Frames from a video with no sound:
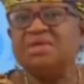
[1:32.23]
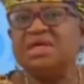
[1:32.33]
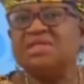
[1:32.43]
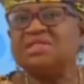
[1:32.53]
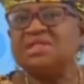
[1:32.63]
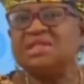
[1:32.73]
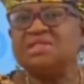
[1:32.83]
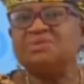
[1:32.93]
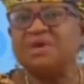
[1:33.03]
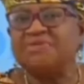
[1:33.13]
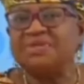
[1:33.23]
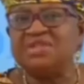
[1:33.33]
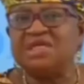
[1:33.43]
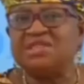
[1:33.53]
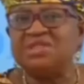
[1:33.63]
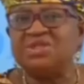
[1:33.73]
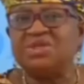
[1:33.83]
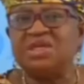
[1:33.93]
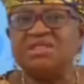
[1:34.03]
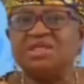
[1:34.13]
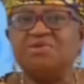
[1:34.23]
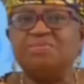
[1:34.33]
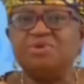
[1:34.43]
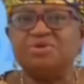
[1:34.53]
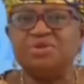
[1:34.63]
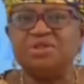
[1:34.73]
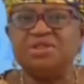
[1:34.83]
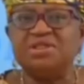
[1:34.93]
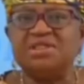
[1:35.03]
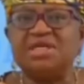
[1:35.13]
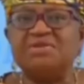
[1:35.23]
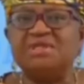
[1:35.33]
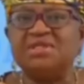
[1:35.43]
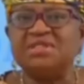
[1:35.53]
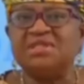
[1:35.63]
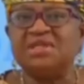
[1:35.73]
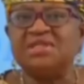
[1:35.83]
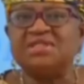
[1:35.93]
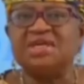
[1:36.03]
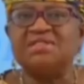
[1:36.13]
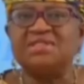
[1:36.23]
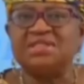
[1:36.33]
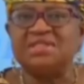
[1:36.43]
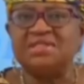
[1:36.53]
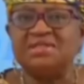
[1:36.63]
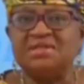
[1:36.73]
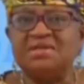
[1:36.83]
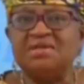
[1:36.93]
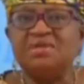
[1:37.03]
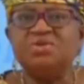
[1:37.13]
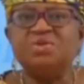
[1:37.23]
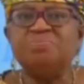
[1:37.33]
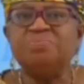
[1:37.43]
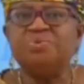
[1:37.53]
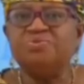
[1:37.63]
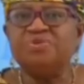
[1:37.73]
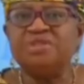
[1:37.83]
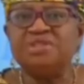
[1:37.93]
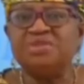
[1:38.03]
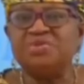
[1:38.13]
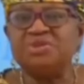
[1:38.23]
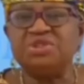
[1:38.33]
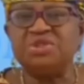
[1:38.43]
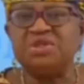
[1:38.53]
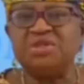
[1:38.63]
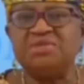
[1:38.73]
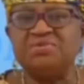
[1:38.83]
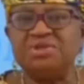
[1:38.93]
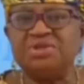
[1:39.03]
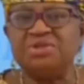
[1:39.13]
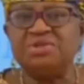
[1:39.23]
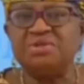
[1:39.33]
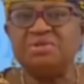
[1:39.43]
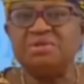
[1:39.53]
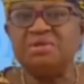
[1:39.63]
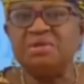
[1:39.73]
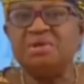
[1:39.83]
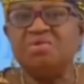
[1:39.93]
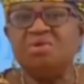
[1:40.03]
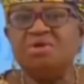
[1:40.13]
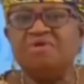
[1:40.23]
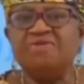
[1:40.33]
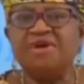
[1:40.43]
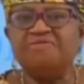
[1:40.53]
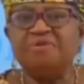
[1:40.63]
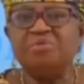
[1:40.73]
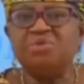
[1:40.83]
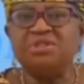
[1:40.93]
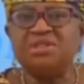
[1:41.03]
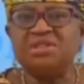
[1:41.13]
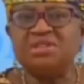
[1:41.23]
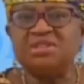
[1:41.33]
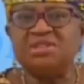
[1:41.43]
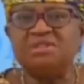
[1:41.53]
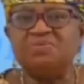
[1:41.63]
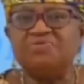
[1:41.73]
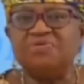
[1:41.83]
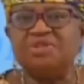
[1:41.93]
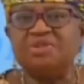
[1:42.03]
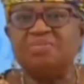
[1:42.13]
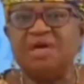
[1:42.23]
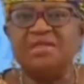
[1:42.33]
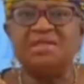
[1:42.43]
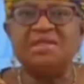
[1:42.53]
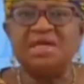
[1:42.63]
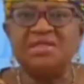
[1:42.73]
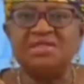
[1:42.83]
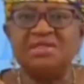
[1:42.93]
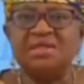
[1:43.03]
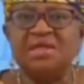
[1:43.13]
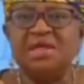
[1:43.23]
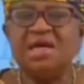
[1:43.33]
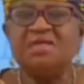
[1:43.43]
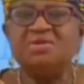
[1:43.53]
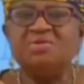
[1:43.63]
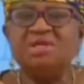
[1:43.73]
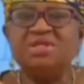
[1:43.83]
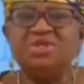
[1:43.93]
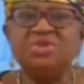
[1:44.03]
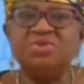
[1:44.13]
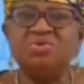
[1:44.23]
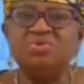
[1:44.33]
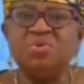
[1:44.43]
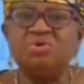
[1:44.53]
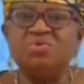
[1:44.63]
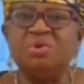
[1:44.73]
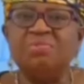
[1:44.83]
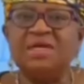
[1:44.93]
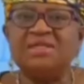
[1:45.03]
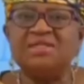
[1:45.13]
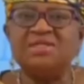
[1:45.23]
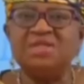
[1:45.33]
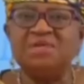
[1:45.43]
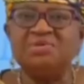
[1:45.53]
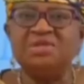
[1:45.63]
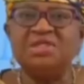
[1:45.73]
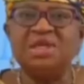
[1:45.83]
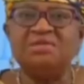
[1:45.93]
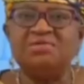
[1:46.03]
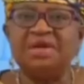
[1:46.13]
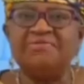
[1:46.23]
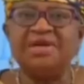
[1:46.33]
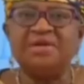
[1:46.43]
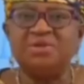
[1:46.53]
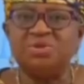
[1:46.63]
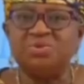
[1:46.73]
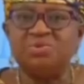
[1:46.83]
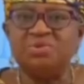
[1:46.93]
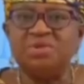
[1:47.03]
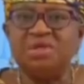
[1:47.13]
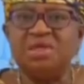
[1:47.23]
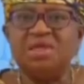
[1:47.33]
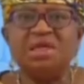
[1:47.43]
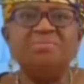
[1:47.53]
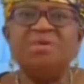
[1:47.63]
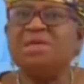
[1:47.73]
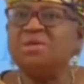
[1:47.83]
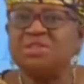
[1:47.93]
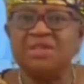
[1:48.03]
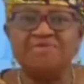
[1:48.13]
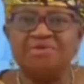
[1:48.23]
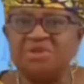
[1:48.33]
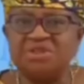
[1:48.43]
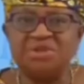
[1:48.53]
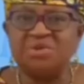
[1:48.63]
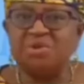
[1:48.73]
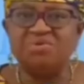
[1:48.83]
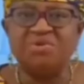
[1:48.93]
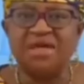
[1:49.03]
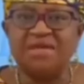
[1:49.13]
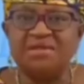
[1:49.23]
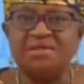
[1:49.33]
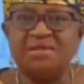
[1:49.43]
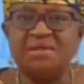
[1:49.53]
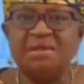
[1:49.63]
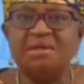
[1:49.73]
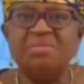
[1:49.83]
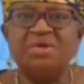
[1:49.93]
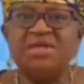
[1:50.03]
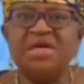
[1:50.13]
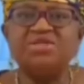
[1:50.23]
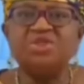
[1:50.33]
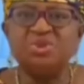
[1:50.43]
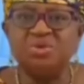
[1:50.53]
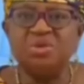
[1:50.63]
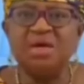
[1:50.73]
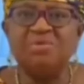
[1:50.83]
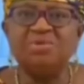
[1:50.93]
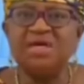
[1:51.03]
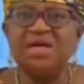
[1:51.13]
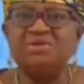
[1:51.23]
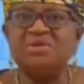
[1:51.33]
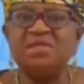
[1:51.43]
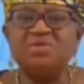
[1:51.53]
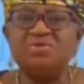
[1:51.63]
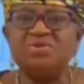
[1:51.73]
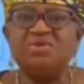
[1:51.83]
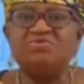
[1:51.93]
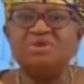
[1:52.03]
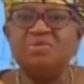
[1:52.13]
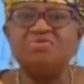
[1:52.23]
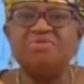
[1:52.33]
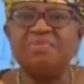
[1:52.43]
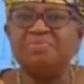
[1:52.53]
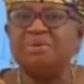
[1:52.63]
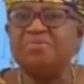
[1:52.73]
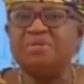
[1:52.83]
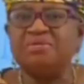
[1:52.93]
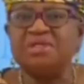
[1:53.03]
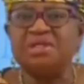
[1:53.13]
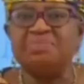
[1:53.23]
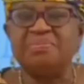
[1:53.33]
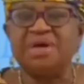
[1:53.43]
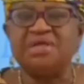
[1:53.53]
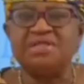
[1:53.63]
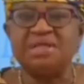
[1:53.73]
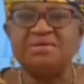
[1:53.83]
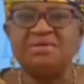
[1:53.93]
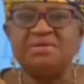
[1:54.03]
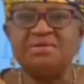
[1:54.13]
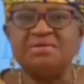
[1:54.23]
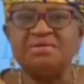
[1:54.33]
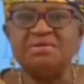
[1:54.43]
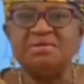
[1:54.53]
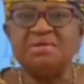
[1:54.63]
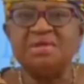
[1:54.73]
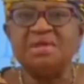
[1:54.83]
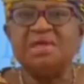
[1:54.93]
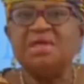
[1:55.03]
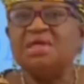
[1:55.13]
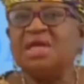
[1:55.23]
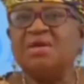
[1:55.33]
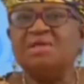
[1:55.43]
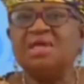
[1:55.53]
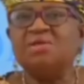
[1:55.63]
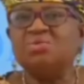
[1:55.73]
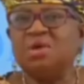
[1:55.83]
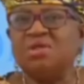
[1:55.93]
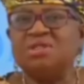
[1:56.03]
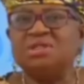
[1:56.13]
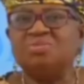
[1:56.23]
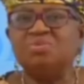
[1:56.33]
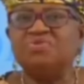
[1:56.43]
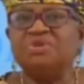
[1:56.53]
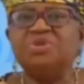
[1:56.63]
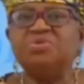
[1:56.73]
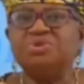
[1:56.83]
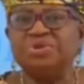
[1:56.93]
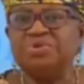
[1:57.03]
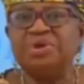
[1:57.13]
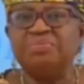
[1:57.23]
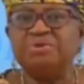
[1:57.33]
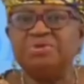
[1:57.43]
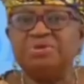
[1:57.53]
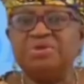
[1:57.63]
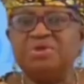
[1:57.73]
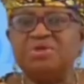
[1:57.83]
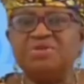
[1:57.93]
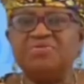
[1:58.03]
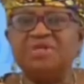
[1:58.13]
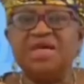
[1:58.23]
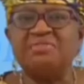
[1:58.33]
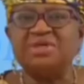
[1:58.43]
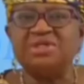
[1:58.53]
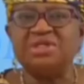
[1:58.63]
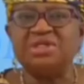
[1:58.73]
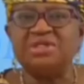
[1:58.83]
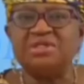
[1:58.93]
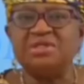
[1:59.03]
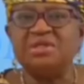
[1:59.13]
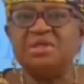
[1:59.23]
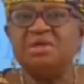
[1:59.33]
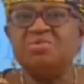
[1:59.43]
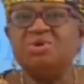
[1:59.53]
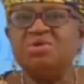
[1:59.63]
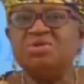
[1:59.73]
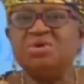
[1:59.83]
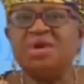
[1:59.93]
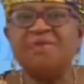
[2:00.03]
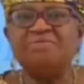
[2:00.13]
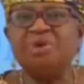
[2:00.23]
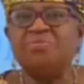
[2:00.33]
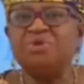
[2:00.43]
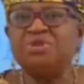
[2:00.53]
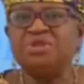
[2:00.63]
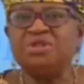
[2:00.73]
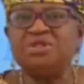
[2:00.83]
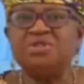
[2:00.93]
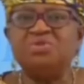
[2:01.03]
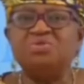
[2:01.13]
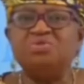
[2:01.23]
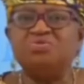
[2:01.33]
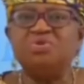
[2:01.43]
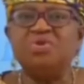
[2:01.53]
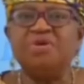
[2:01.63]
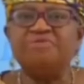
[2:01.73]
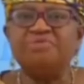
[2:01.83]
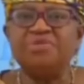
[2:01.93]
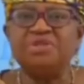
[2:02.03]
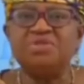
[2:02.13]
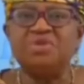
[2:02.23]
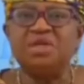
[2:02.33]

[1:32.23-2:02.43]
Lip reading: But I see this privatization as an opportunity Southeasterners can seize to improve the situation in the region. One of our foremost citizens, Professor Barton Naji, has already shown what one man's ingenuity and drive can do. He may not have got it all right, but he has shown how we can try to solve some of our problems in the power sector. Now that the world is moving to renewables because of climate change, we also have the opportunity to move to off-grid